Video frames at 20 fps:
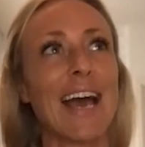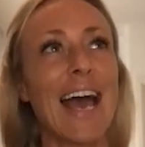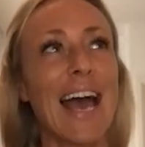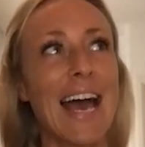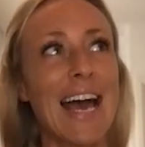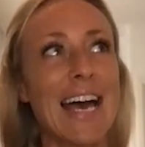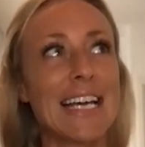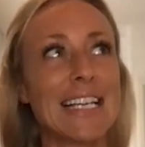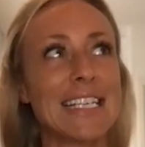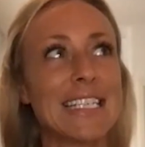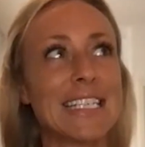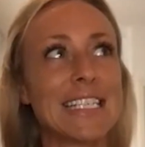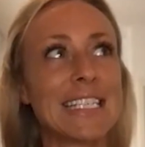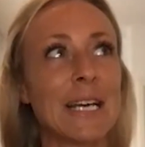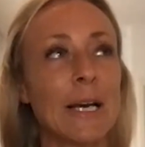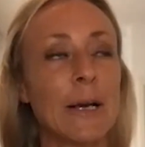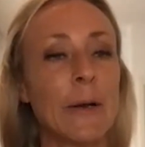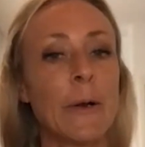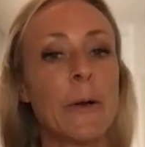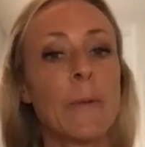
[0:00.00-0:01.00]
And
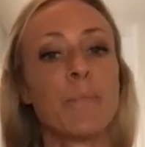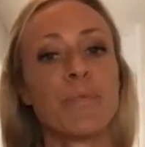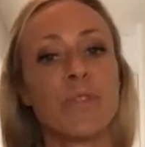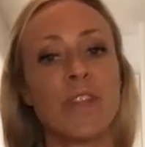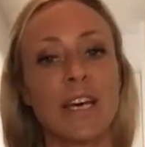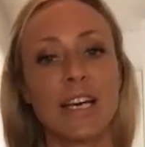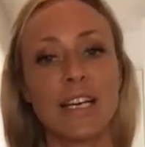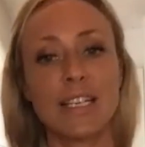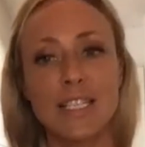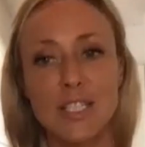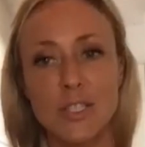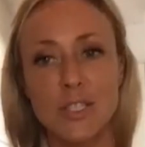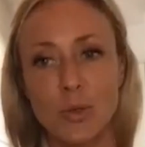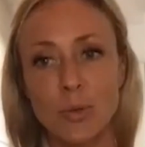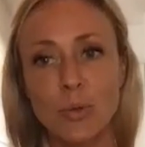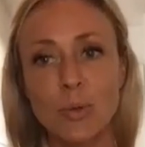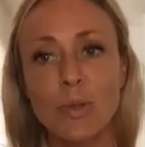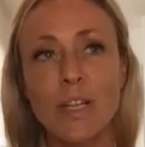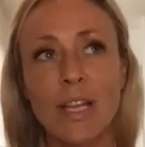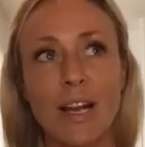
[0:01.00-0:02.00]
the
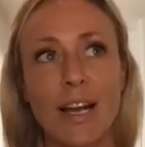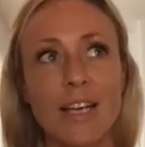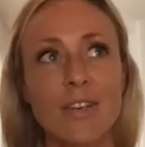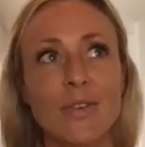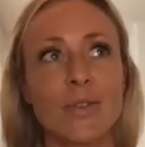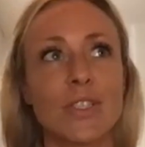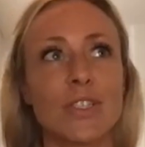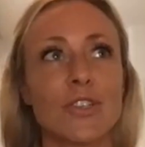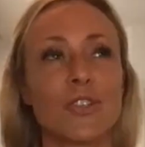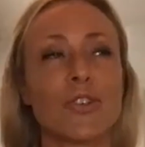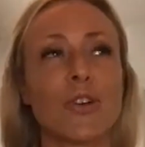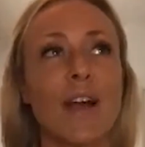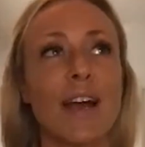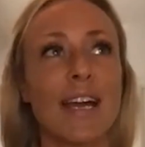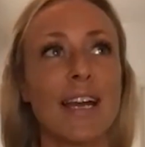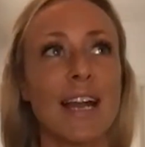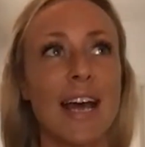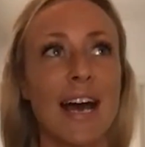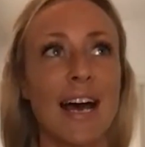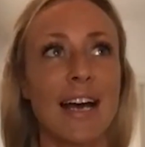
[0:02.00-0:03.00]
school that I used to
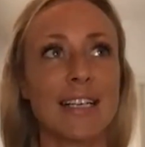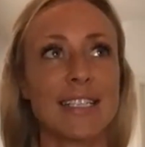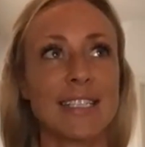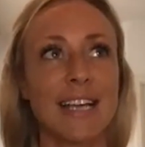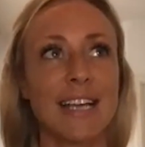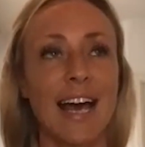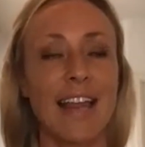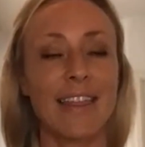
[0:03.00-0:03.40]
train at